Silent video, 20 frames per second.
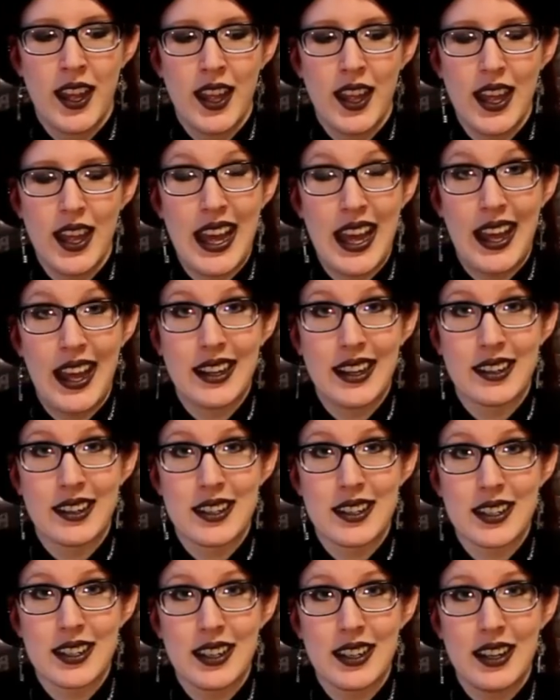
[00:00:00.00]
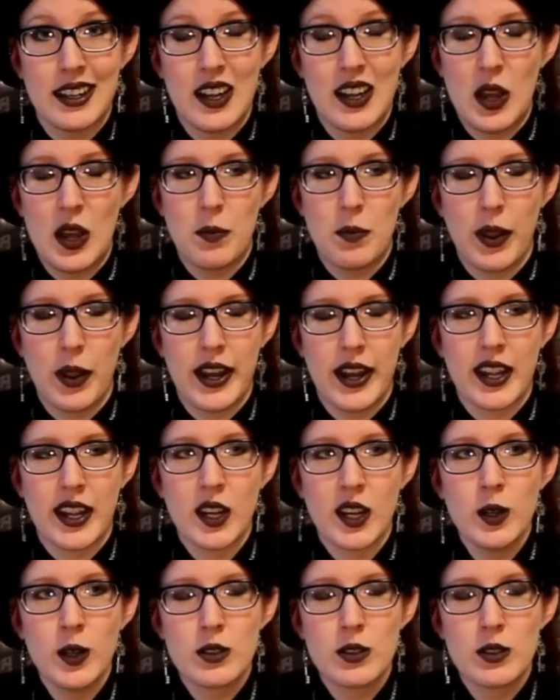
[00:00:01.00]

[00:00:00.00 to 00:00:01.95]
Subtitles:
and a petticoat,